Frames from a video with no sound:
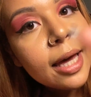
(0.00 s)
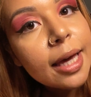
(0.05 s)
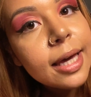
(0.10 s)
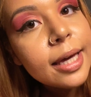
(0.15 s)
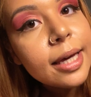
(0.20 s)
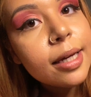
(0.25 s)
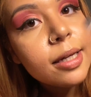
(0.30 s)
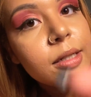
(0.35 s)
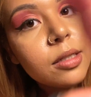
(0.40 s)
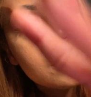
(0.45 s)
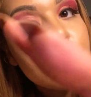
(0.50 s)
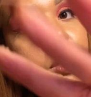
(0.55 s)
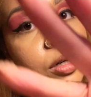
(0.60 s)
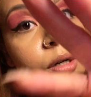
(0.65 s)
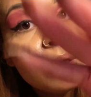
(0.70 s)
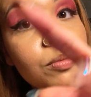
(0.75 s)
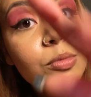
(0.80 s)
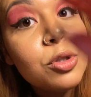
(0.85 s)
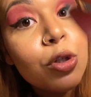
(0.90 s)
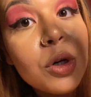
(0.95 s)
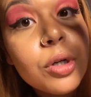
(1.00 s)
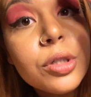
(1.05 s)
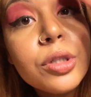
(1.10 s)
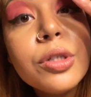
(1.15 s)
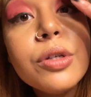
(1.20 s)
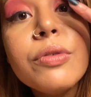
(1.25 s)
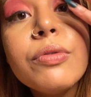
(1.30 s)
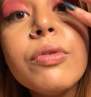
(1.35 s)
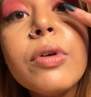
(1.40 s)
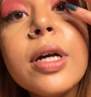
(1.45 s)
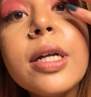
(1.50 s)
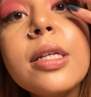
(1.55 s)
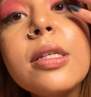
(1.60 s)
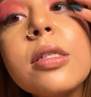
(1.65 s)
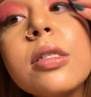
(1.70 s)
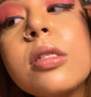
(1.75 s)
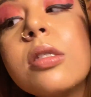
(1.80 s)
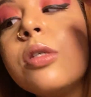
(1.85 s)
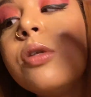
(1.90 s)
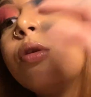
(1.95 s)
and um, talk to your
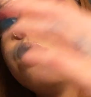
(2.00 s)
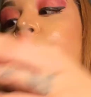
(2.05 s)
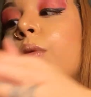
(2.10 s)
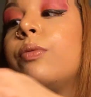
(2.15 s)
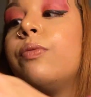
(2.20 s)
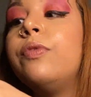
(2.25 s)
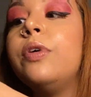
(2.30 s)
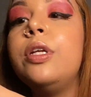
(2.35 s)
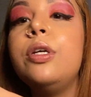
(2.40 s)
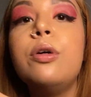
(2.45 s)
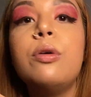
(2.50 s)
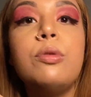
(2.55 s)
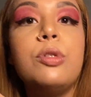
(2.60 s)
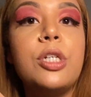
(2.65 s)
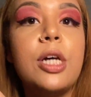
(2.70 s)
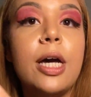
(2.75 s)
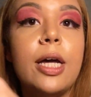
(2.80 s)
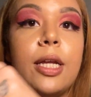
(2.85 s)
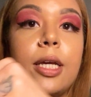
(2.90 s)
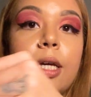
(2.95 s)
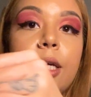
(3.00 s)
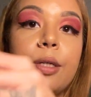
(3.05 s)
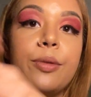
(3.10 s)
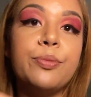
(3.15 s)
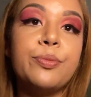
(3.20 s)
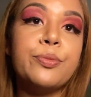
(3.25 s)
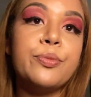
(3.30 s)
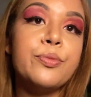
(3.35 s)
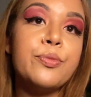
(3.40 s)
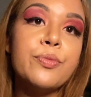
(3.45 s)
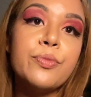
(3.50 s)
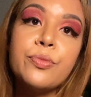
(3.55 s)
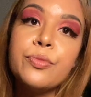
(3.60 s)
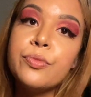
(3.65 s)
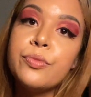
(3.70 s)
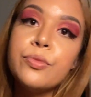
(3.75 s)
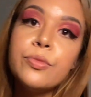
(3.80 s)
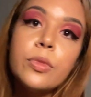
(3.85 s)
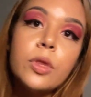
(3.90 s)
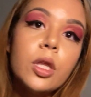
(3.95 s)
friends. You know, video chatting.
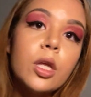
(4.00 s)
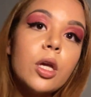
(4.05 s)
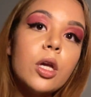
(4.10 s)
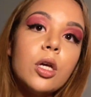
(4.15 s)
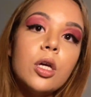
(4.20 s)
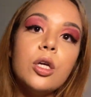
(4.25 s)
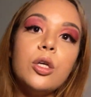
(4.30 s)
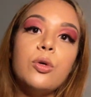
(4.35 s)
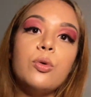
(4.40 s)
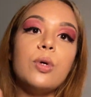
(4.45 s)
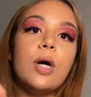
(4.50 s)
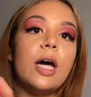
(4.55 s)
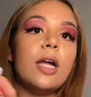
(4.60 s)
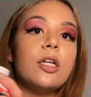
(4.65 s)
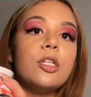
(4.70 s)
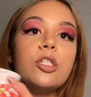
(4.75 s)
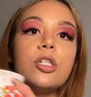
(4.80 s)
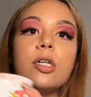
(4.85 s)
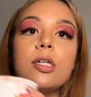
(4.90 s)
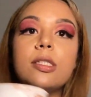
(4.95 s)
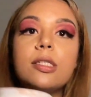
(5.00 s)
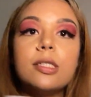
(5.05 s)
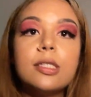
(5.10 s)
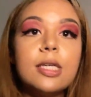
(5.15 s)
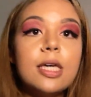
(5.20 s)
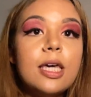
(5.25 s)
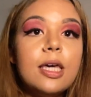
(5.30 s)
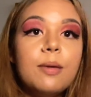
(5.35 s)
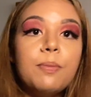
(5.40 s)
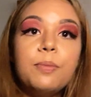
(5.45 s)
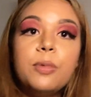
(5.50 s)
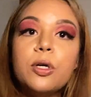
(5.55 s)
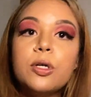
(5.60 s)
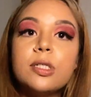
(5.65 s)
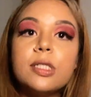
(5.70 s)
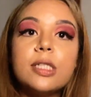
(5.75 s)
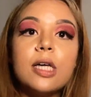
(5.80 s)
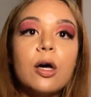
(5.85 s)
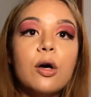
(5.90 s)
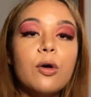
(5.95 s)
You gotta just keep
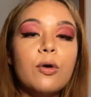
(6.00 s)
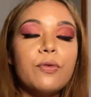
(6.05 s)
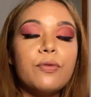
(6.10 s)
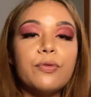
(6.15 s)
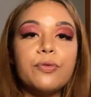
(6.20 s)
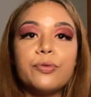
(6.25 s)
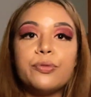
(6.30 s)
yourself.